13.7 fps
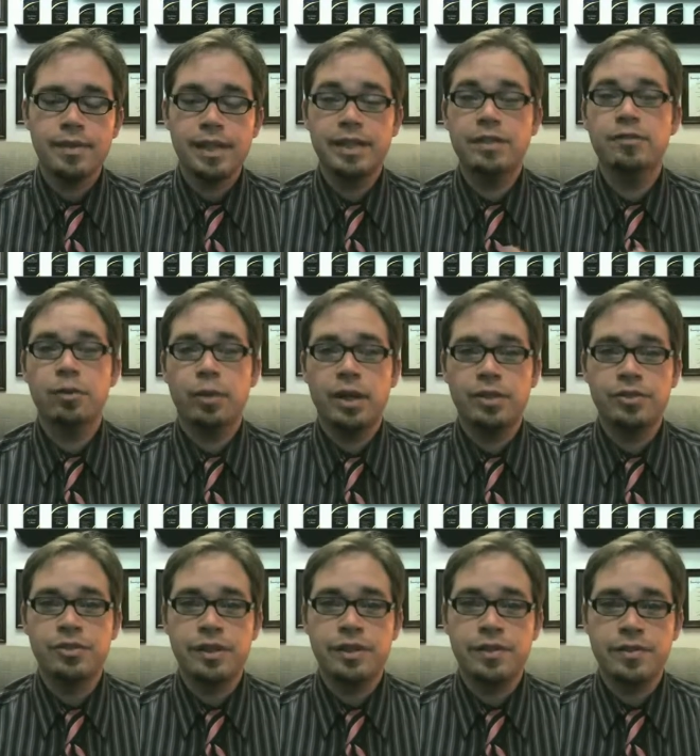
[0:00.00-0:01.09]
Thank you for
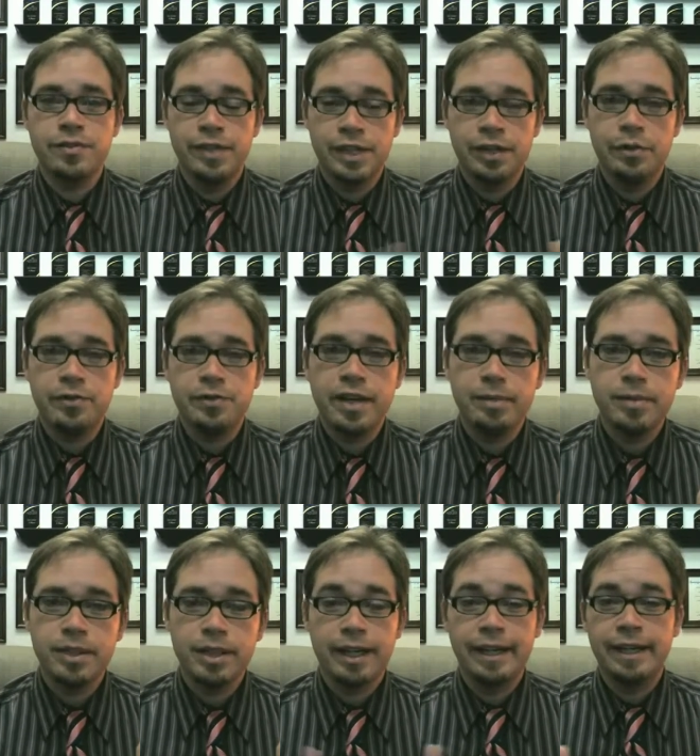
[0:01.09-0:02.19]
watching this video
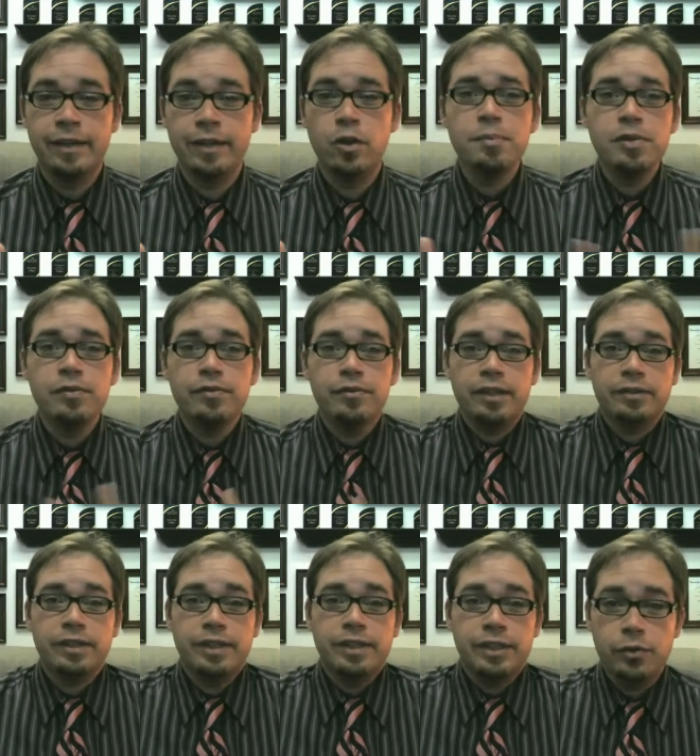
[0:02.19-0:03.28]
segment. I hope you
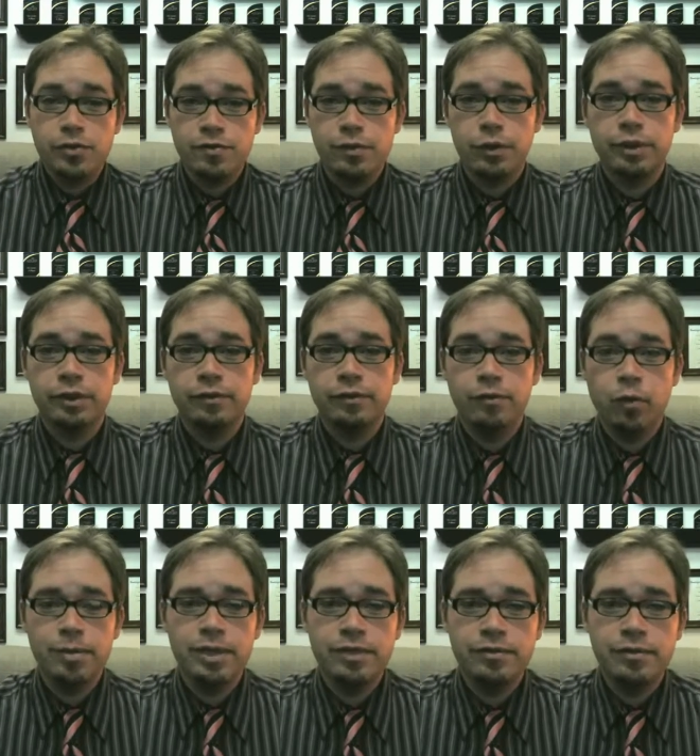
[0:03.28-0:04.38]
found it useful and
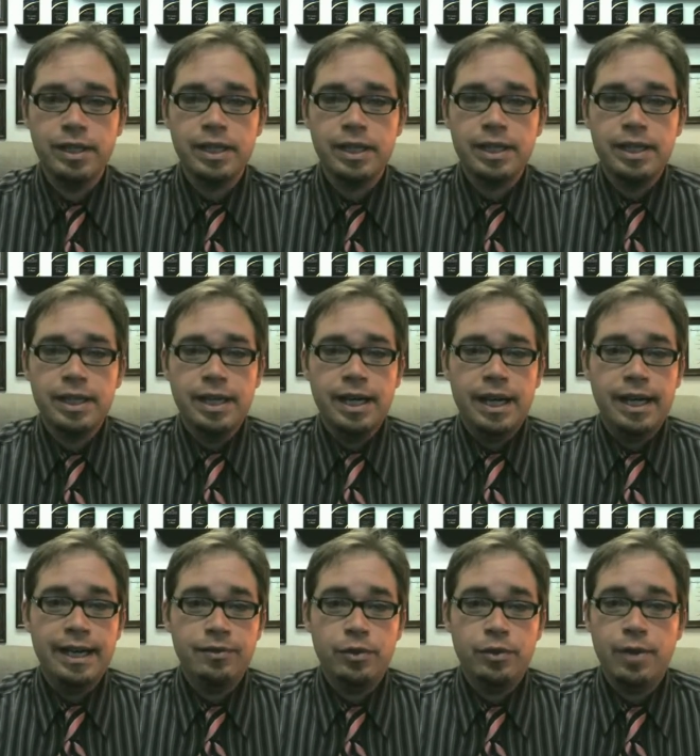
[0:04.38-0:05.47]
informative.
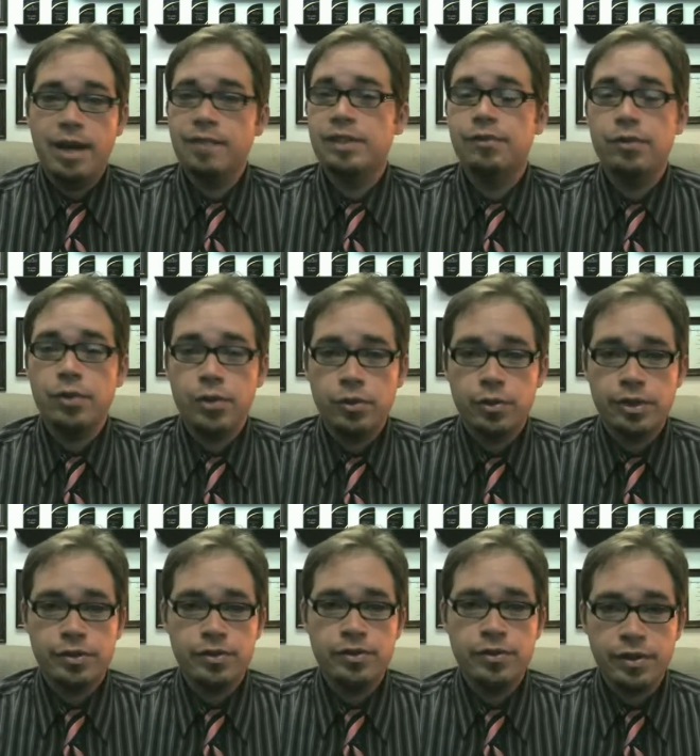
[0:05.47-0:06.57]
And if you have any further
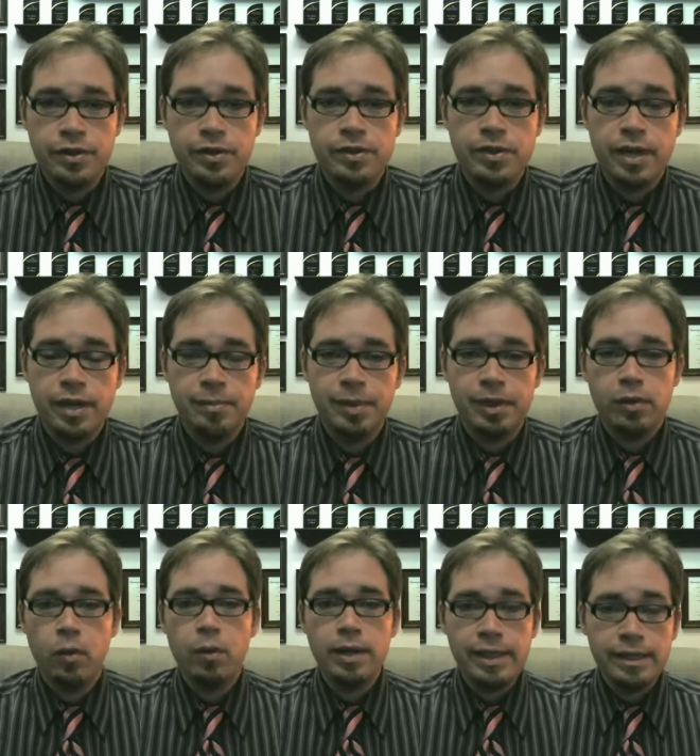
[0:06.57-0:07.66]
questions on this topic
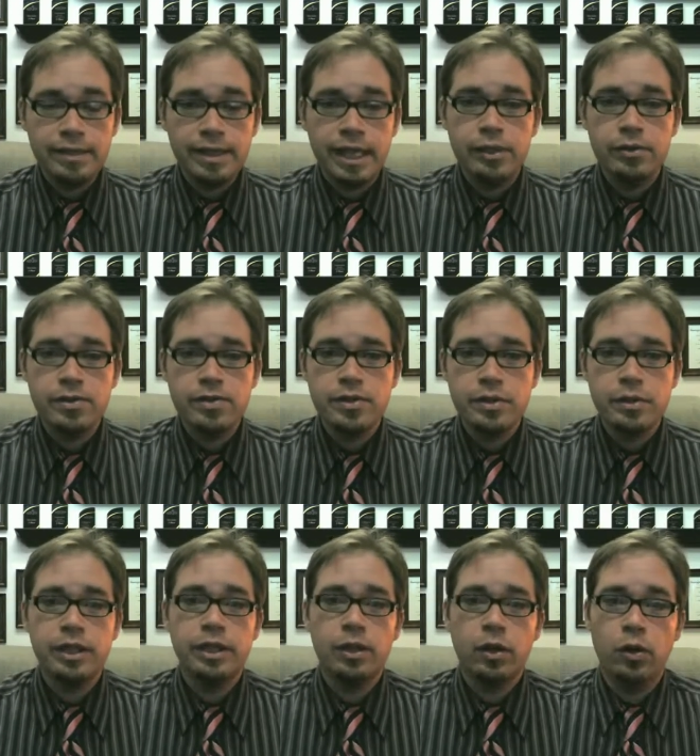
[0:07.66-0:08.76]
or anything else, you
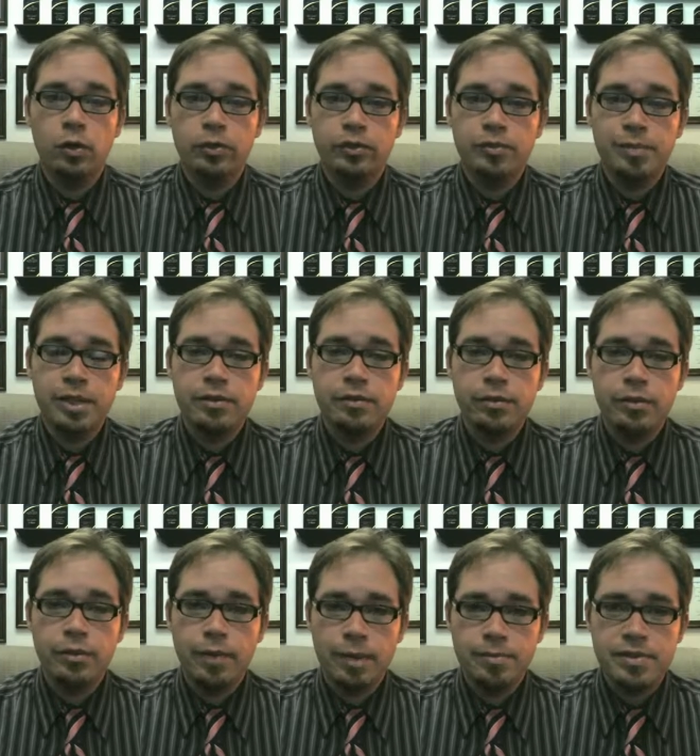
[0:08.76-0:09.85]
can get a hold of me through
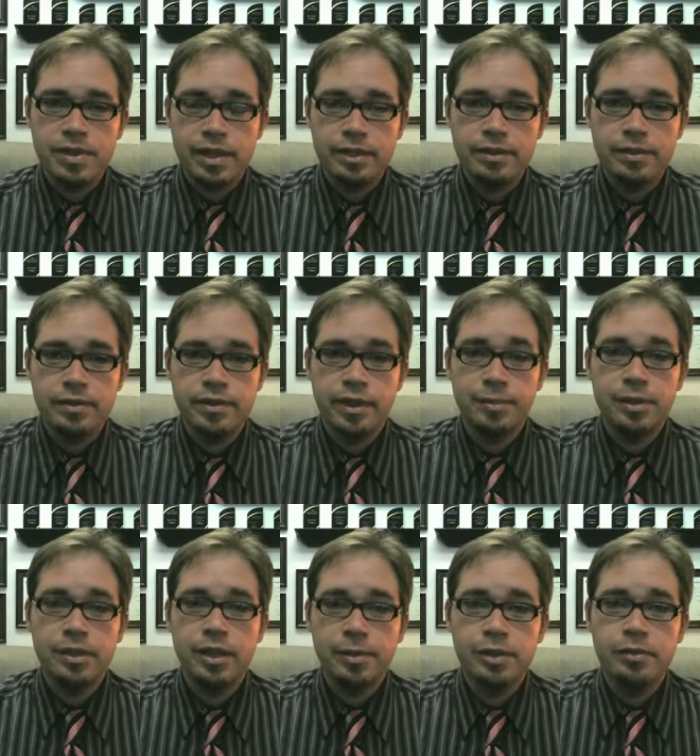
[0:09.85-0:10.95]
the website,
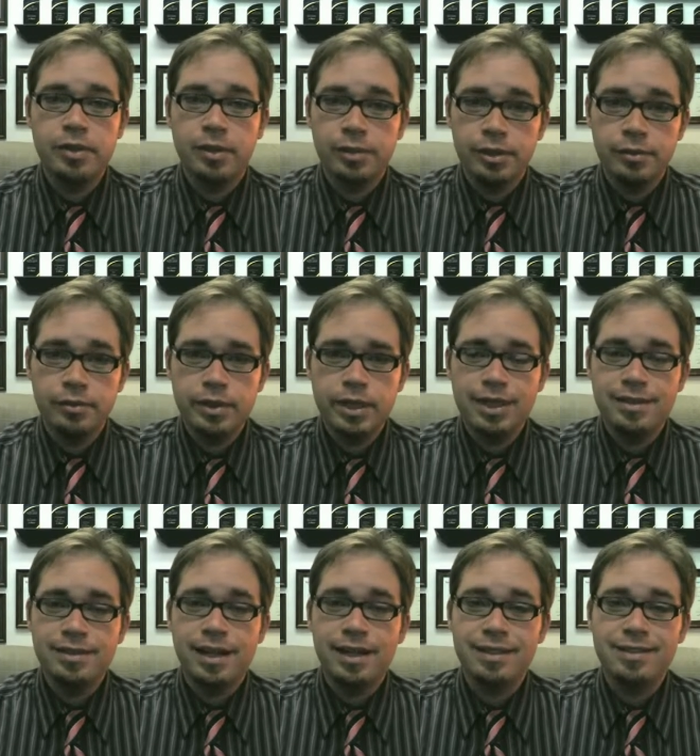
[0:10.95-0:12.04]

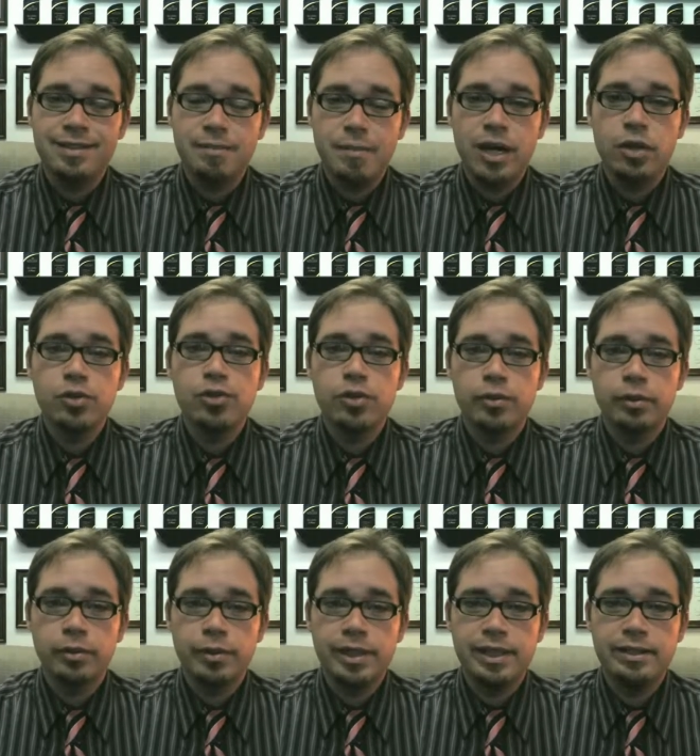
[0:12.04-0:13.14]

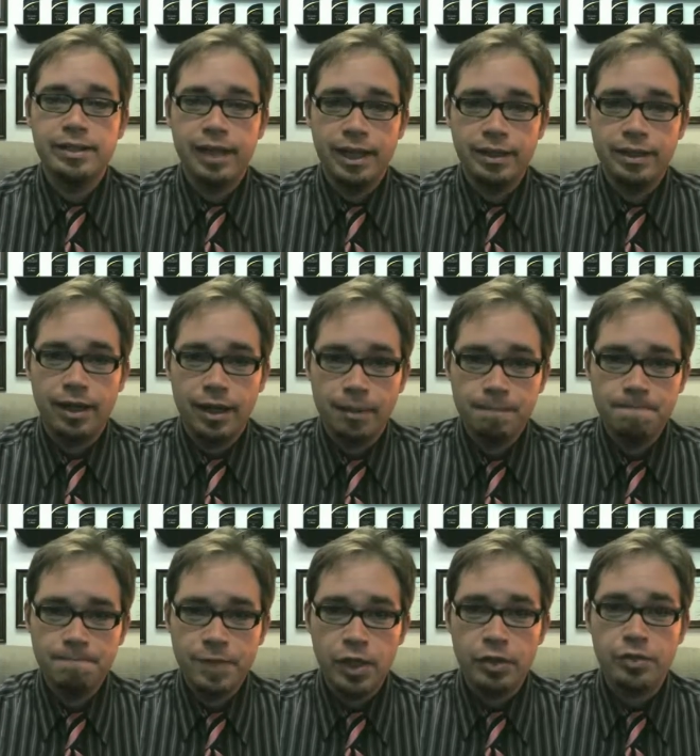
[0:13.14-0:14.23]
www.demerjewelry.com.
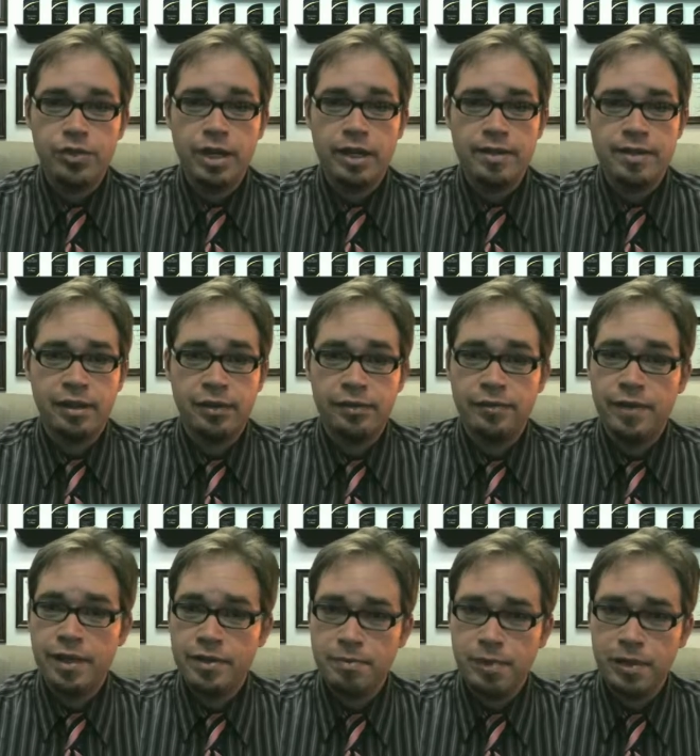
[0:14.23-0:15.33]
You can check us out on
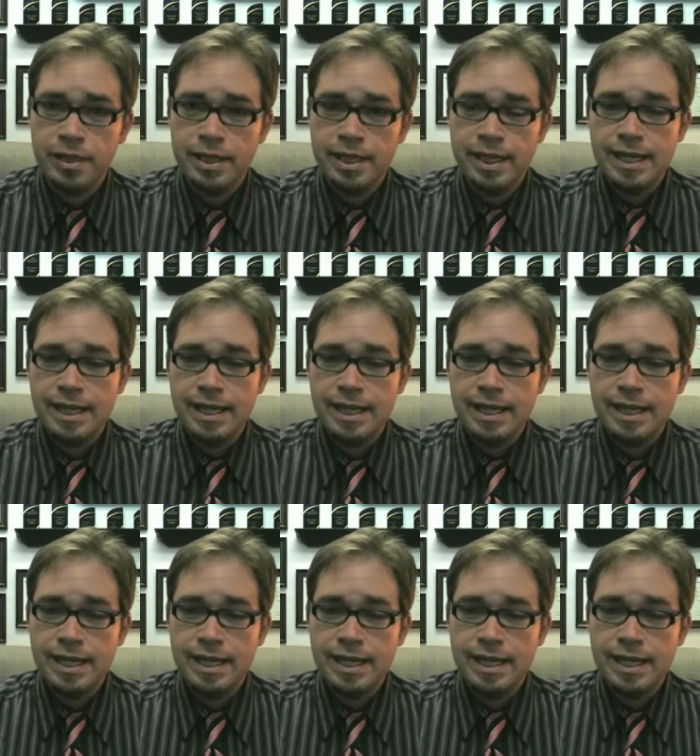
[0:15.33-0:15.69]
Facebook.